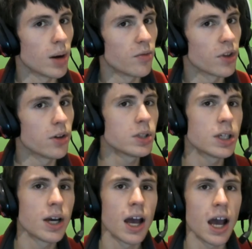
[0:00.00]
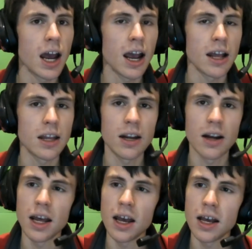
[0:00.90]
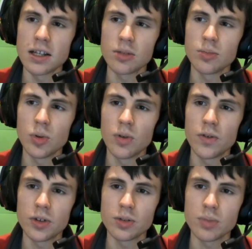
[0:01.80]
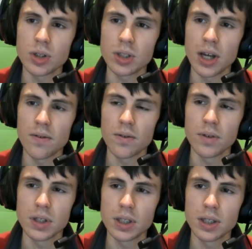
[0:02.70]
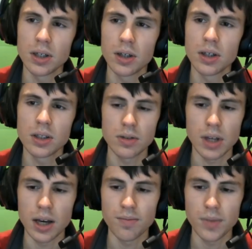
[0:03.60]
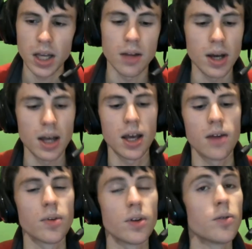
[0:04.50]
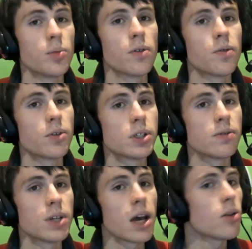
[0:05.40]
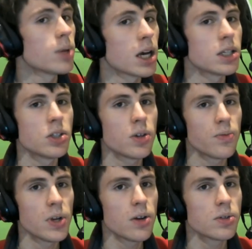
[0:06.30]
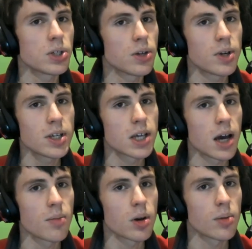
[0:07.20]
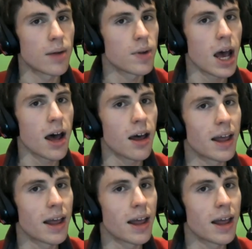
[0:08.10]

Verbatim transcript: for those. And then I had some more frozen berries afterwards. So yeah, anyway, have a wonderful, beautiful rest of your day. Hope you guys enjoyed the video. See you next time. Goodbye for now.